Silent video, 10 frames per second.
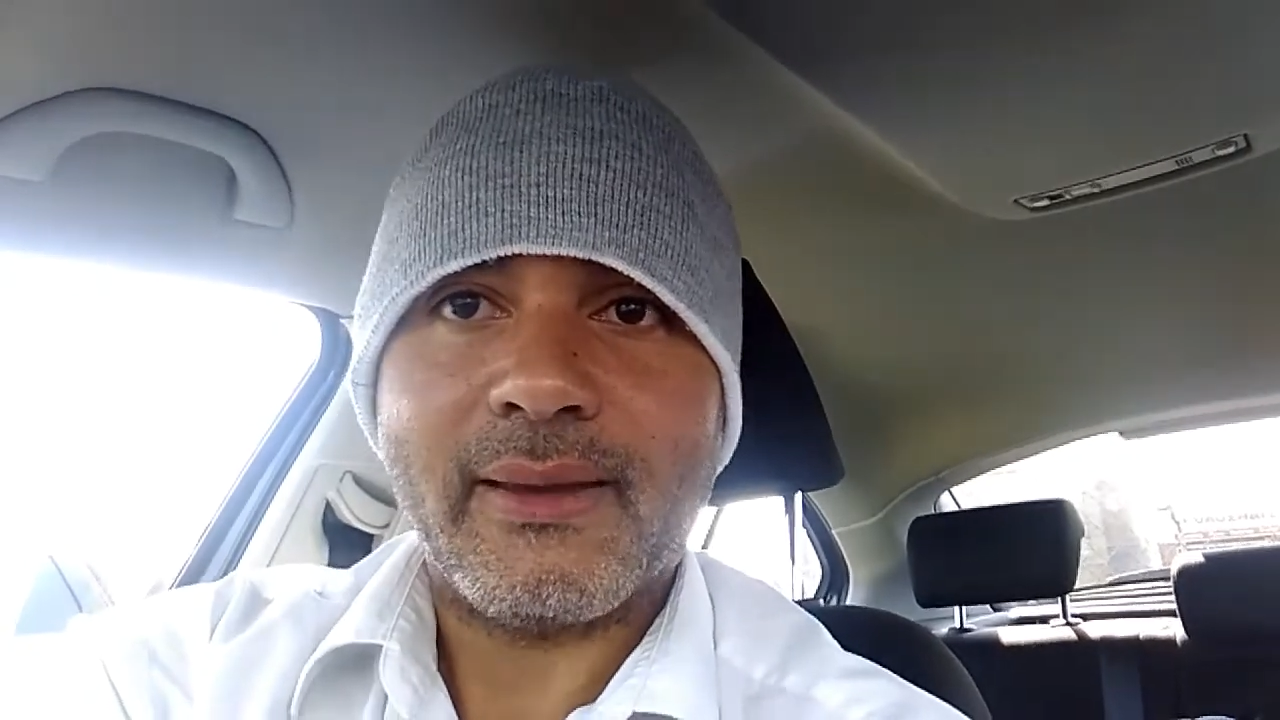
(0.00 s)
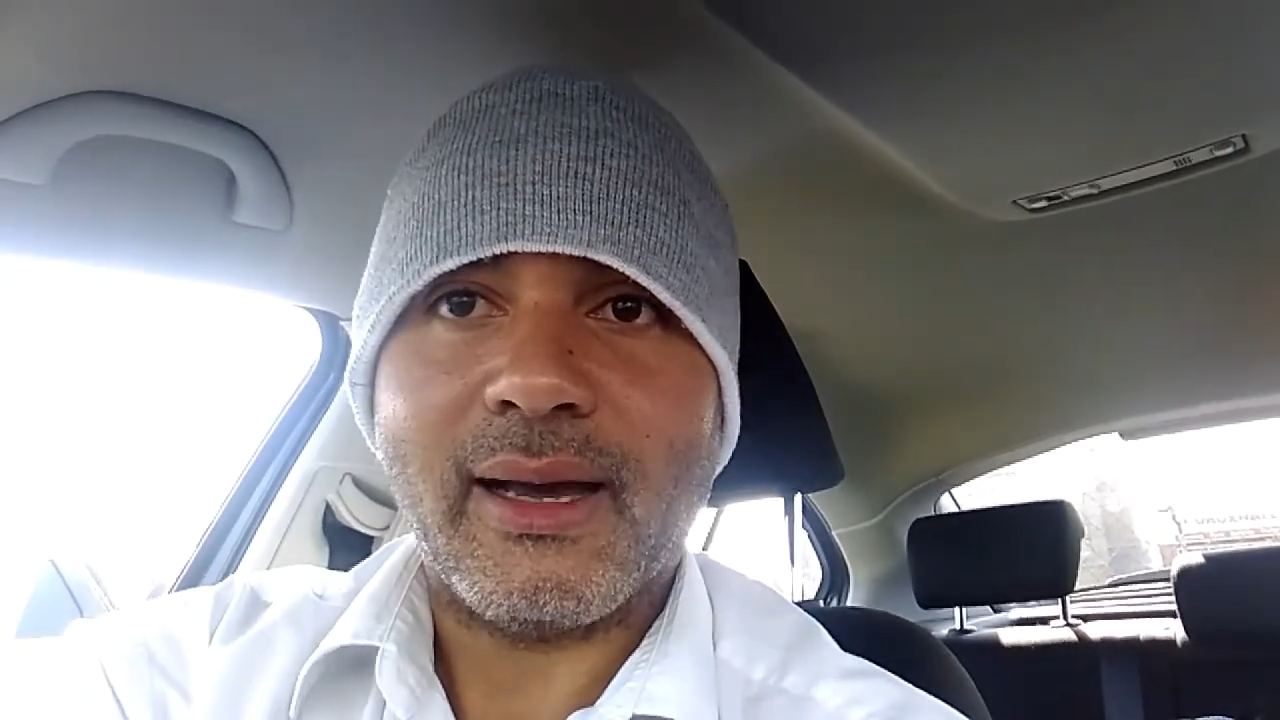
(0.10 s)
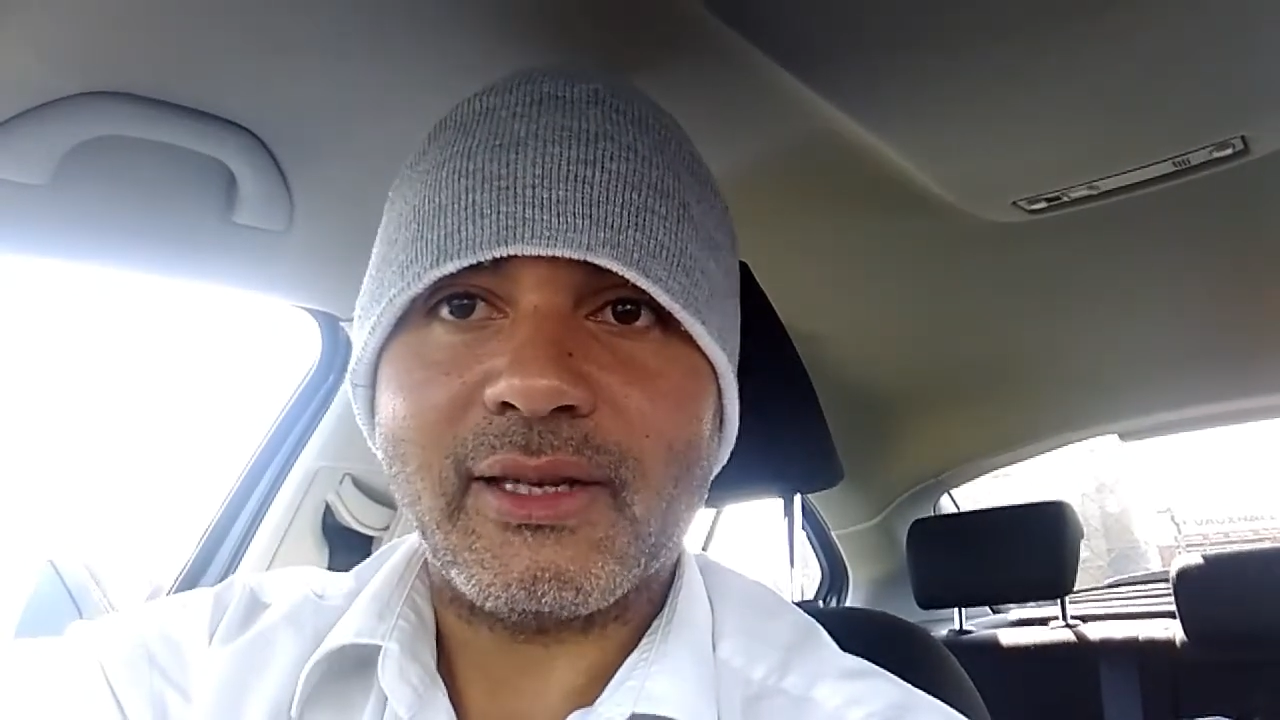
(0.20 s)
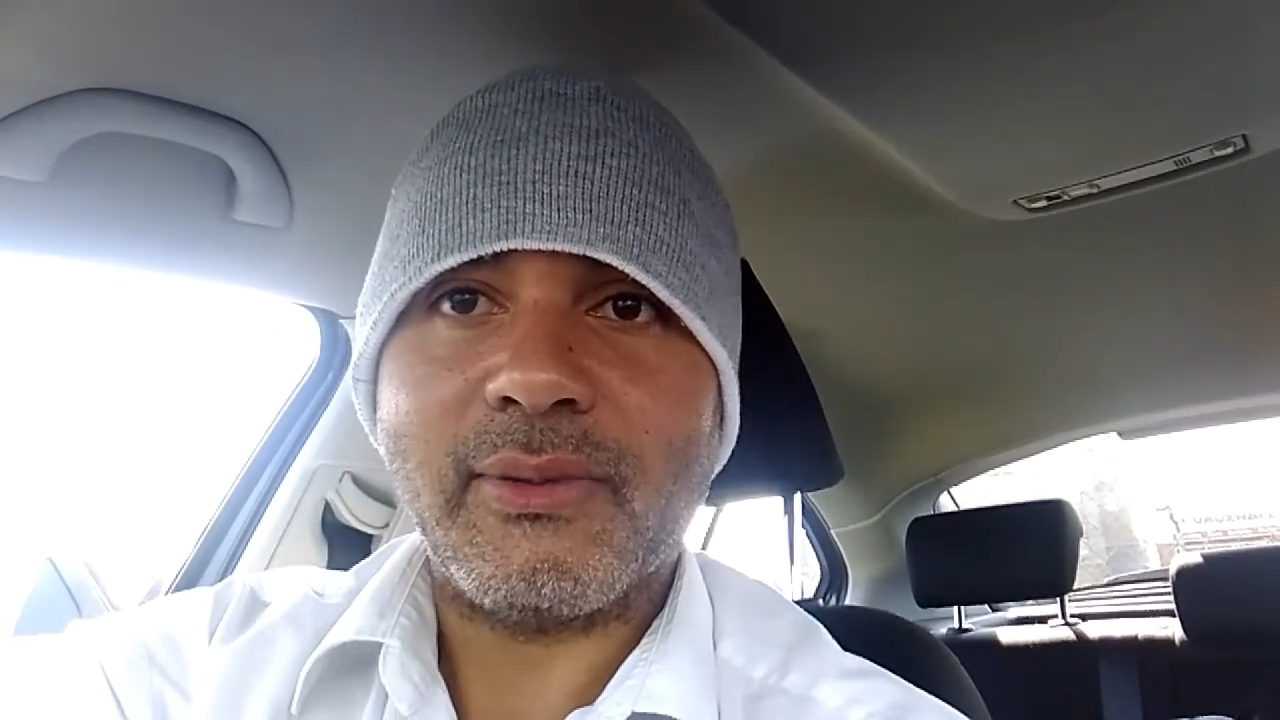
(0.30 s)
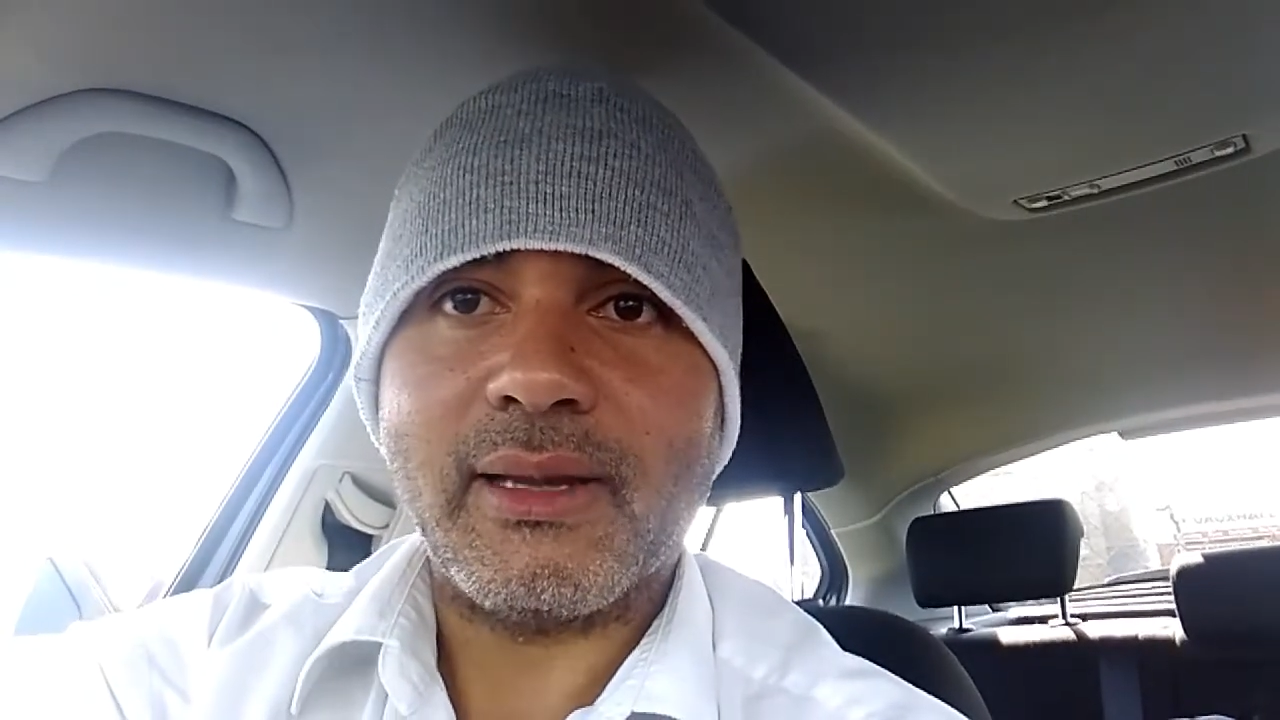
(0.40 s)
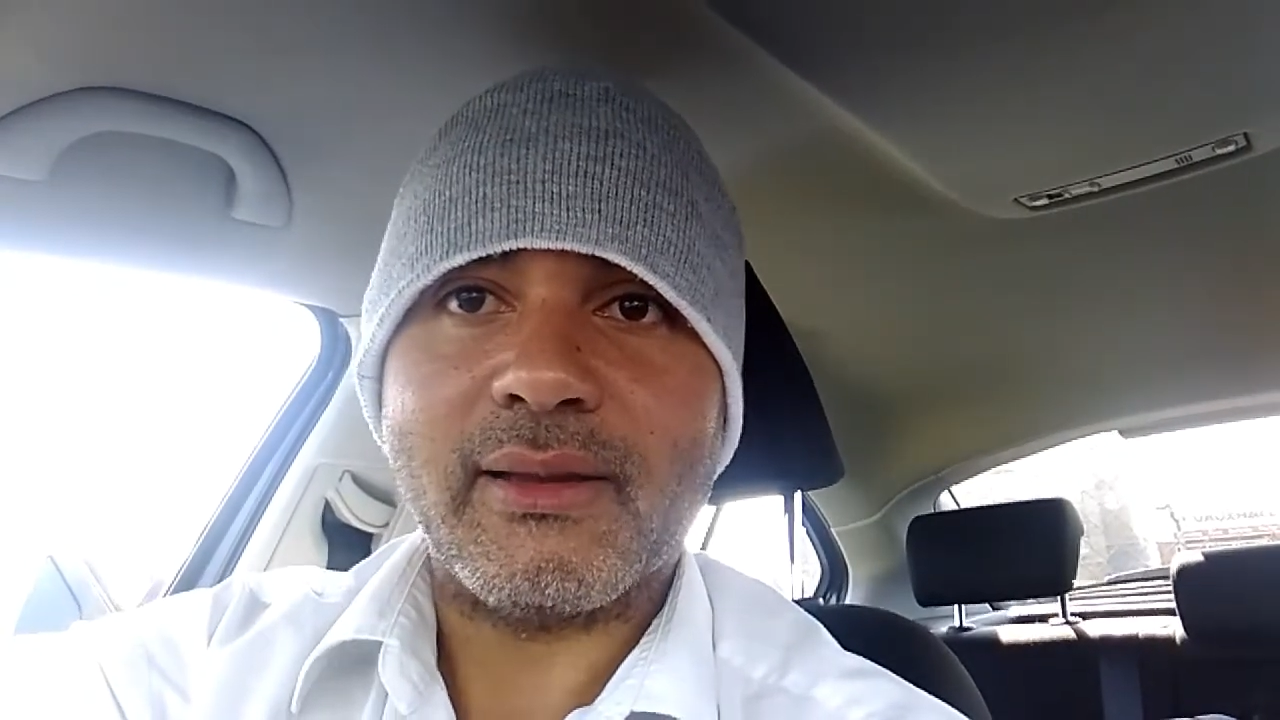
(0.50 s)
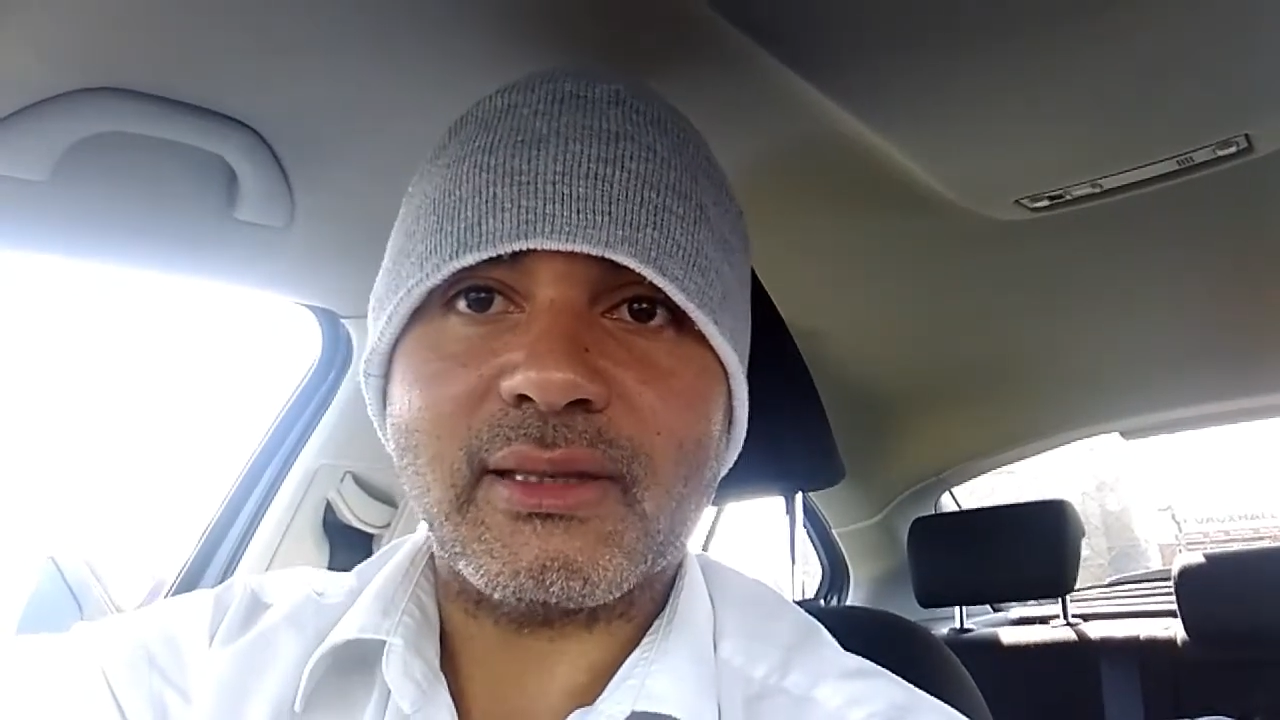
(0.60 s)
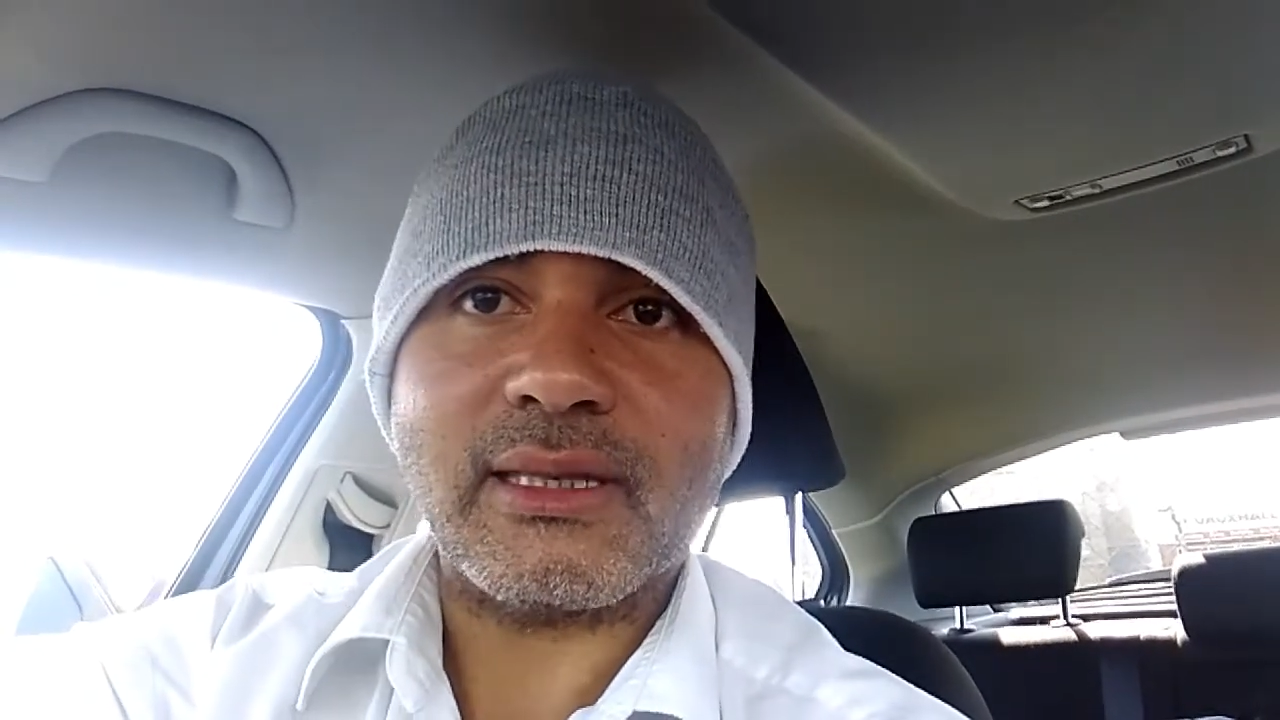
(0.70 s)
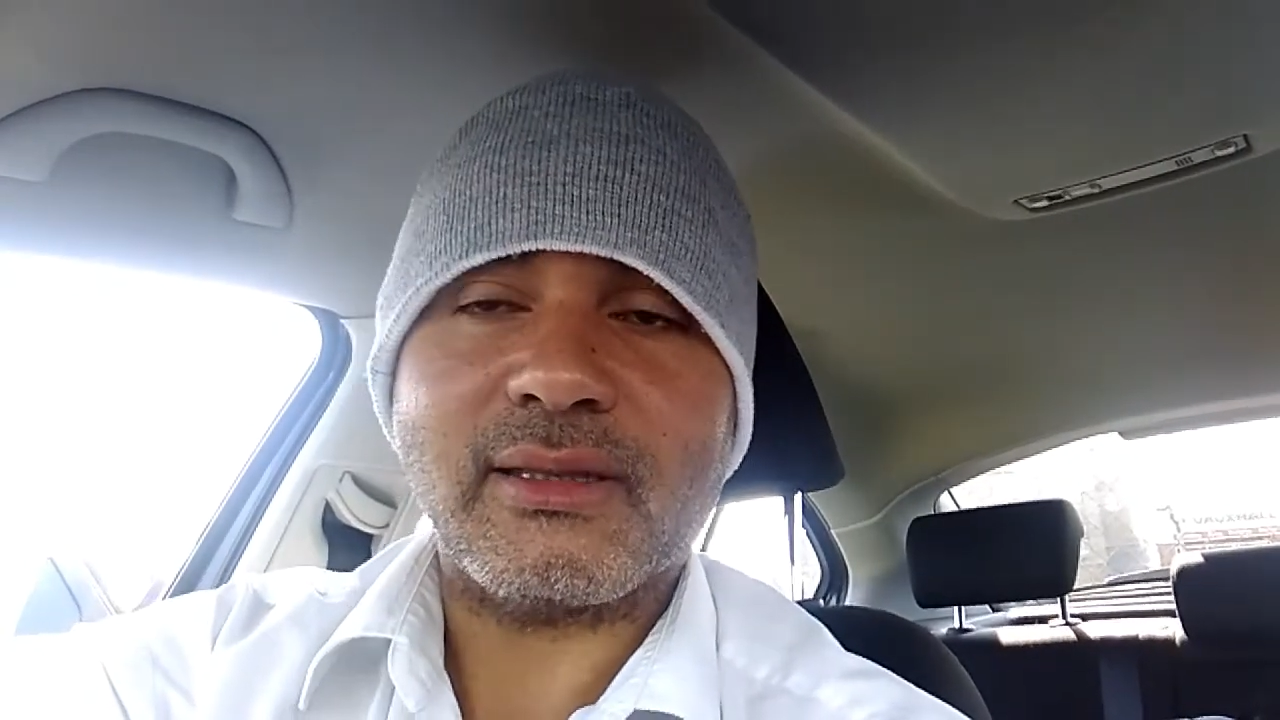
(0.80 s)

that's where there's